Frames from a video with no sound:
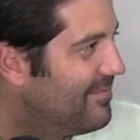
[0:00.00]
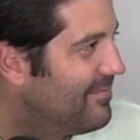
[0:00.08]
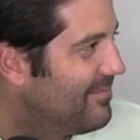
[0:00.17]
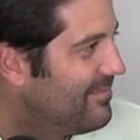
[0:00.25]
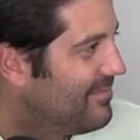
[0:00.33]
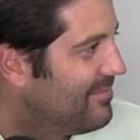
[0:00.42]

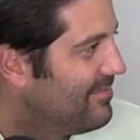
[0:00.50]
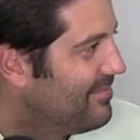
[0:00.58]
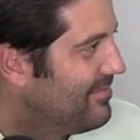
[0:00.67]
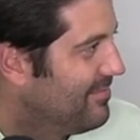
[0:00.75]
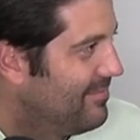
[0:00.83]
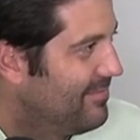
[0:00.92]

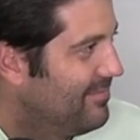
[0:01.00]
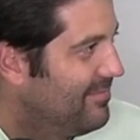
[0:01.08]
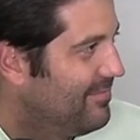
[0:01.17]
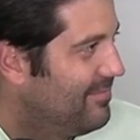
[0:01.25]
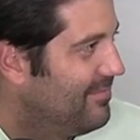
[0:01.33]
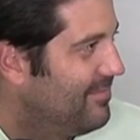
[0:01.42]

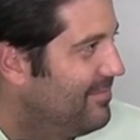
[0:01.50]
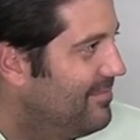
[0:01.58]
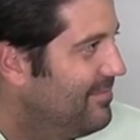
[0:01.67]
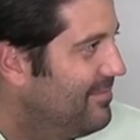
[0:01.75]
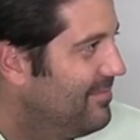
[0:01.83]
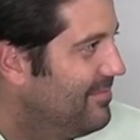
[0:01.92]

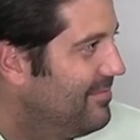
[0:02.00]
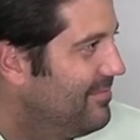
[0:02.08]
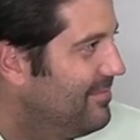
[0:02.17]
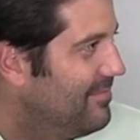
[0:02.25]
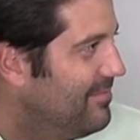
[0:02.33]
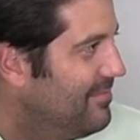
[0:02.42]

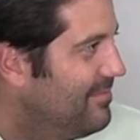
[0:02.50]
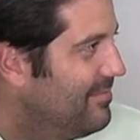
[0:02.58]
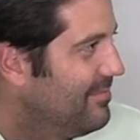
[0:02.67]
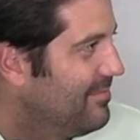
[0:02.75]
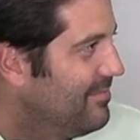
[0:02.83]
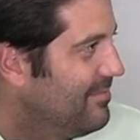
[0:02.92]

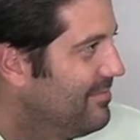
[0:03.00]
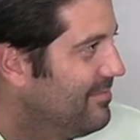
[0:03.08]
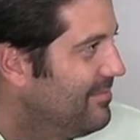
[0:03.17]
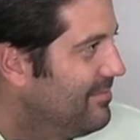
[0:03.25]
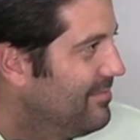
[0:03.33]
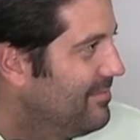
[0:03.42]

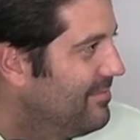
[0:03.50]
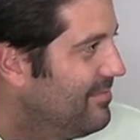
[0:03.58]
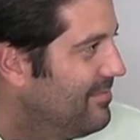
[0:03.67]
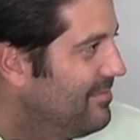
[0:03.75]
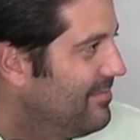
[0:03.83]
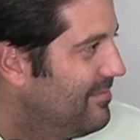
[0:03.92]

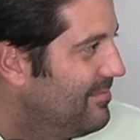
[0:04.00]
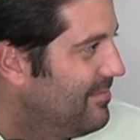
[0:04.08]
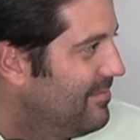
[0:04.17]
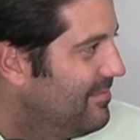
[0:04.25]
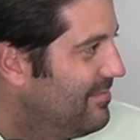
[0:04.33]
The person shown says nothing.